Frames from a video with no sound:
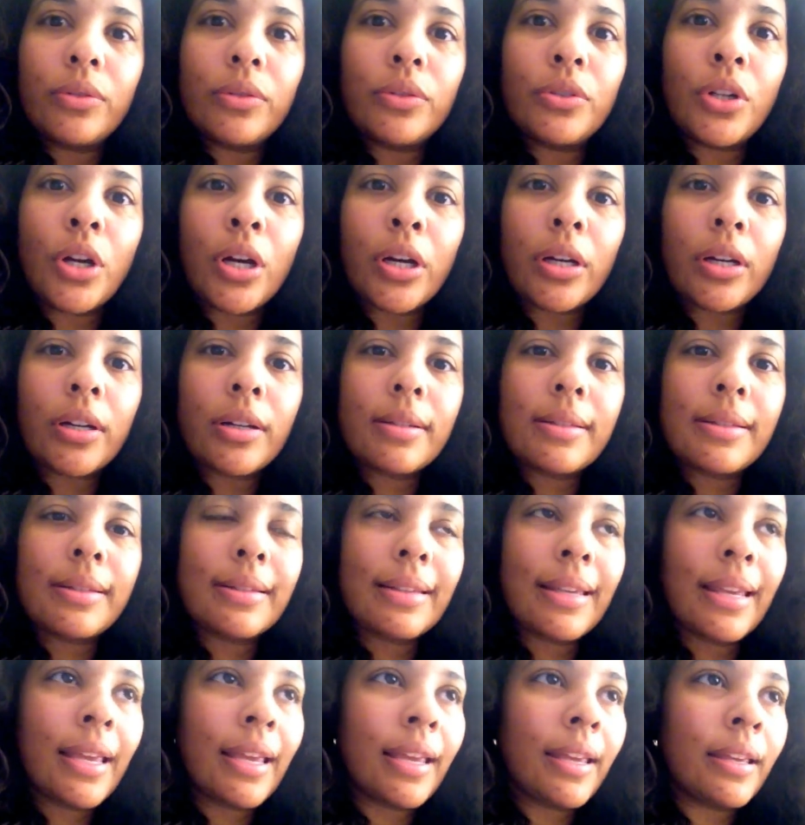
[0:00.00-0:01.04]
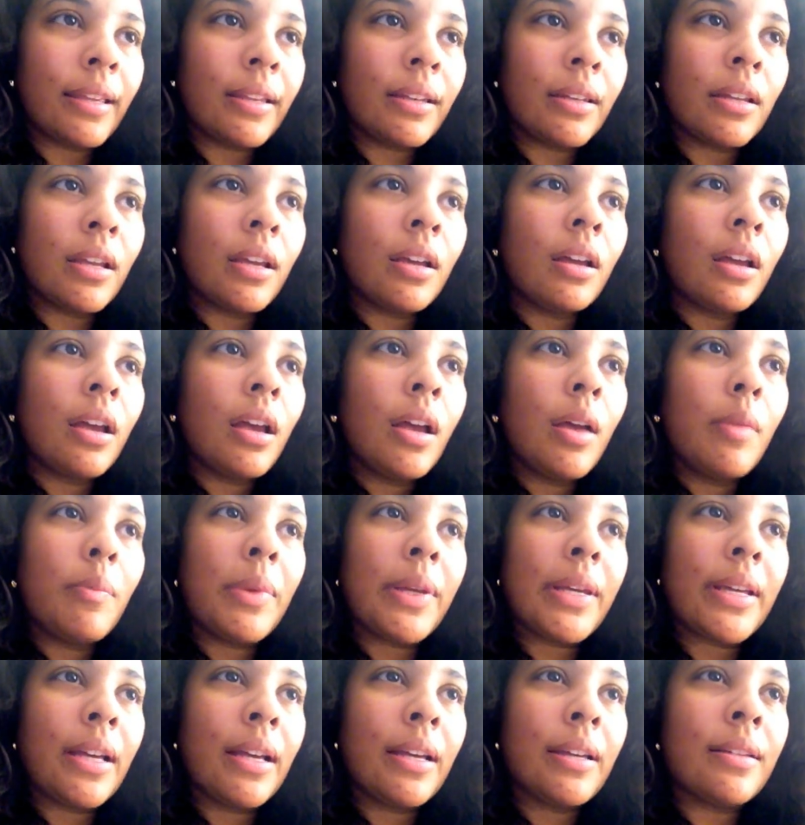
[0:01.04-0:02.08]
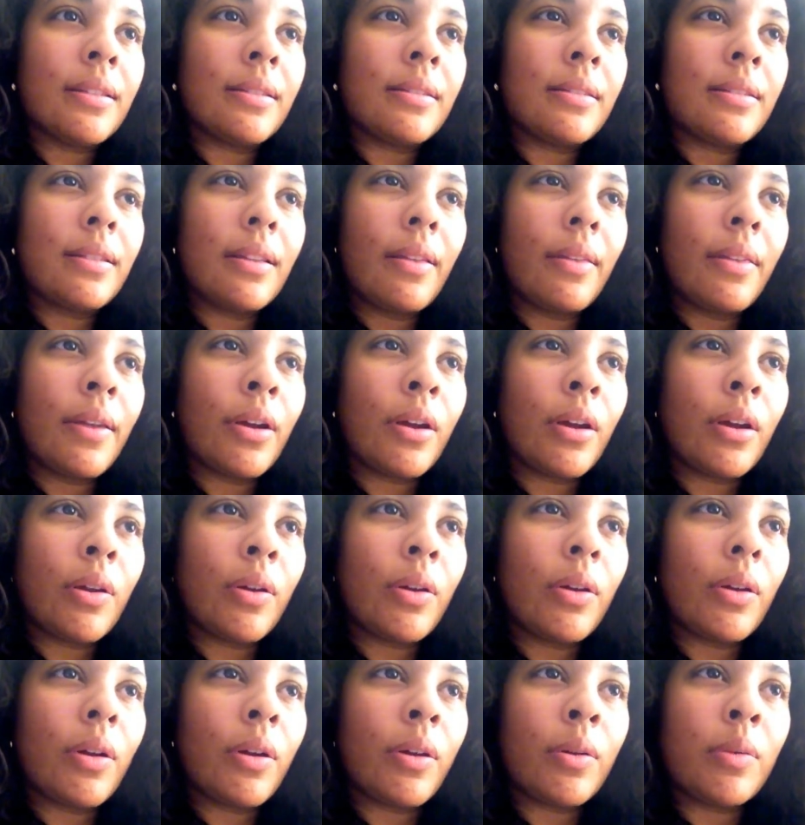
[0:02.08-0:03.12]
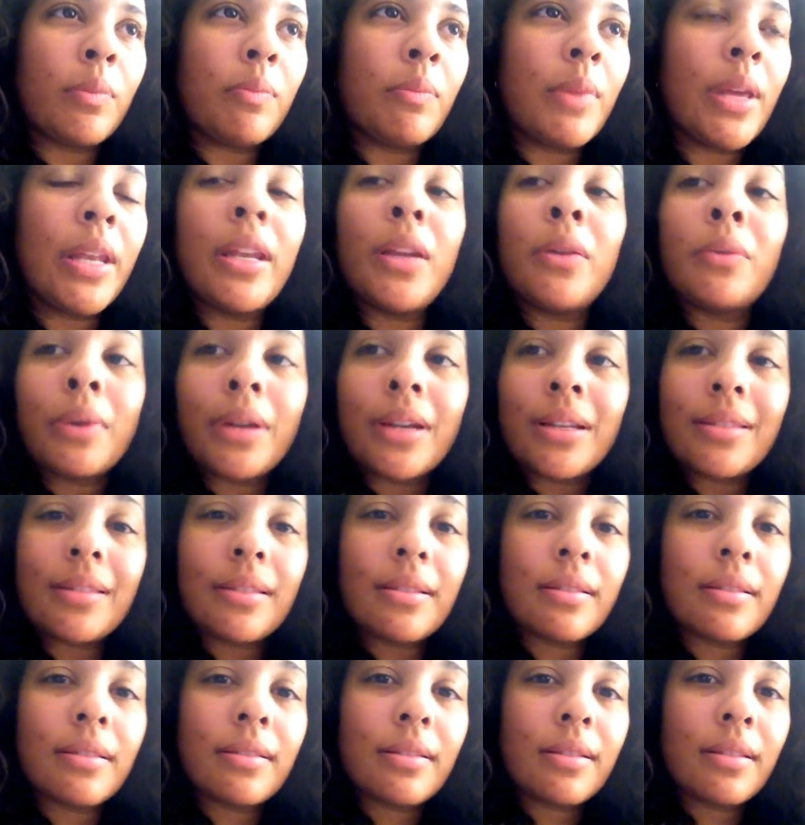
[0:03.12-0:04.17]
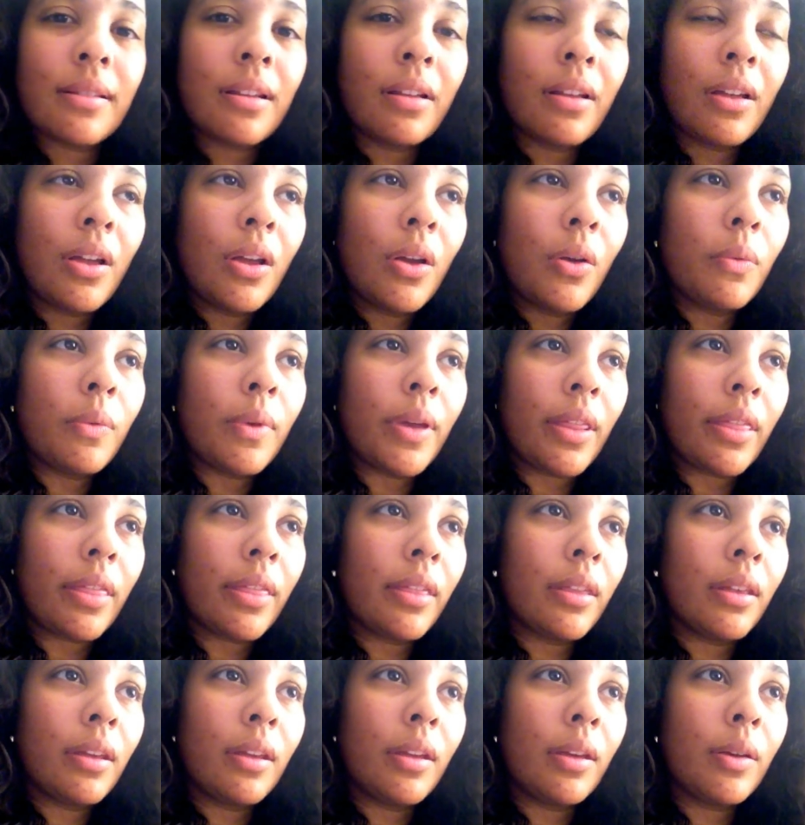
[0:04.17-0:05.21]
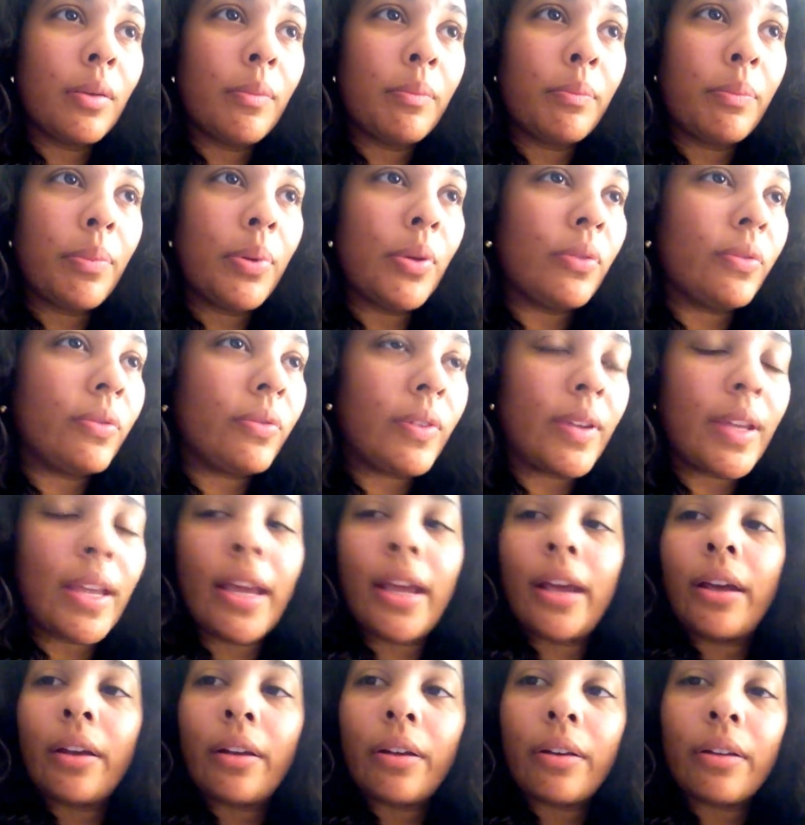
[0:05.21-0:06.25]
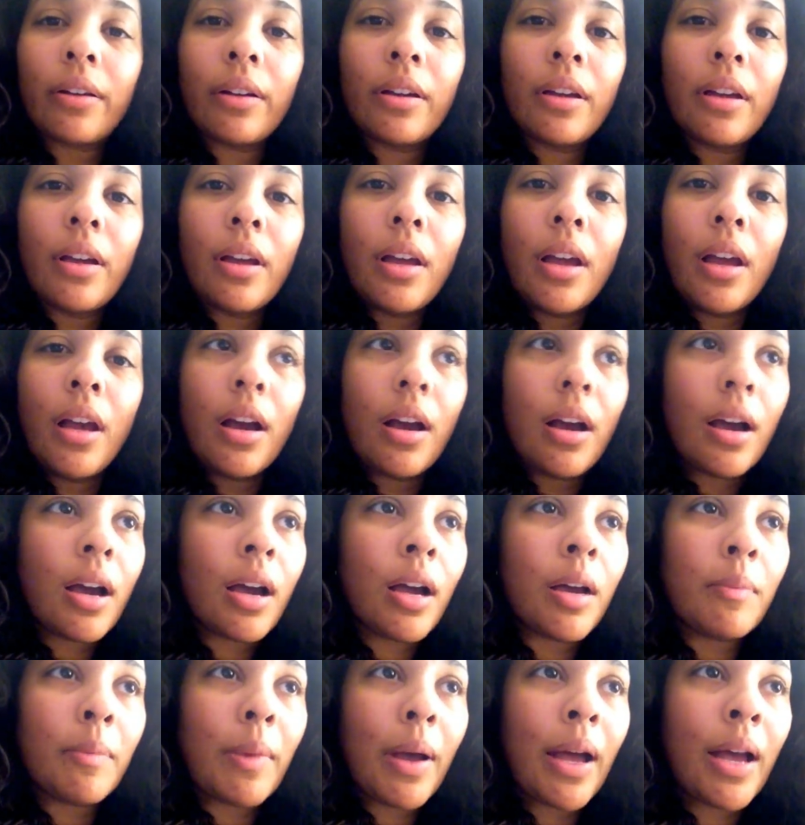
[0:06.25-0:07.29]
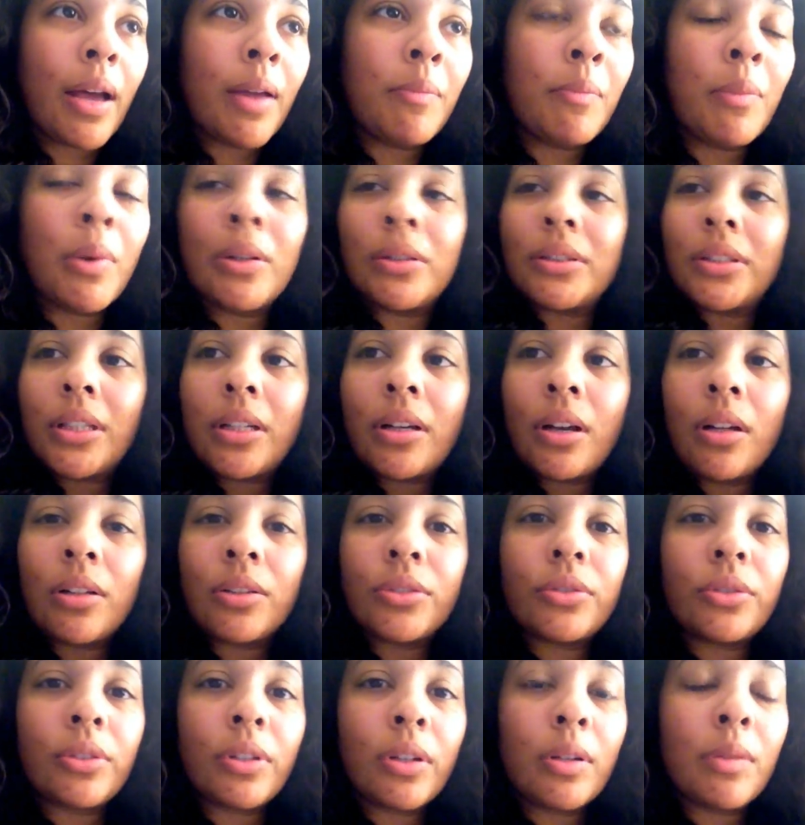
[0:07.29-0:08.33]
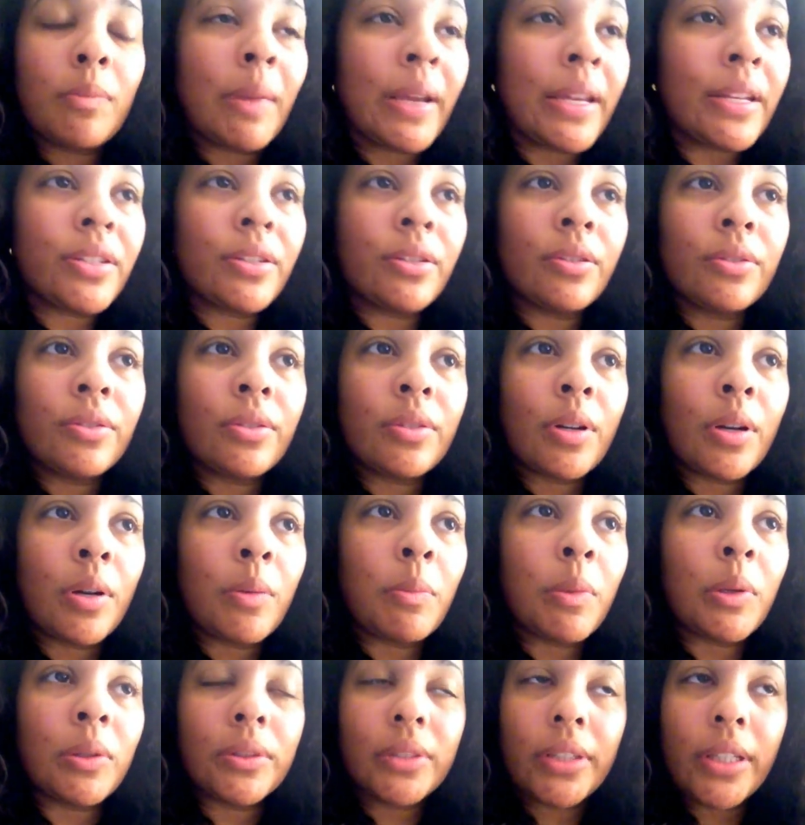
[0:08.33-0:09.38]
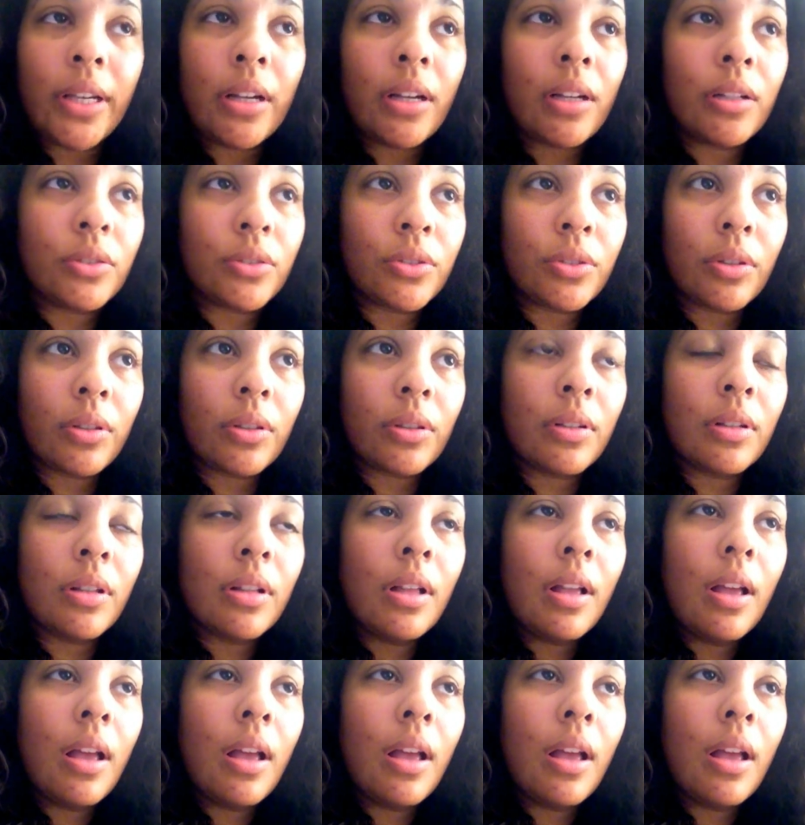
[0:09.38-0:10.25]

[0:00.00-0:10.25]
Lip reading: dark skin, because there are many races with poofy hair. I'm multicultural. My children are multicultural.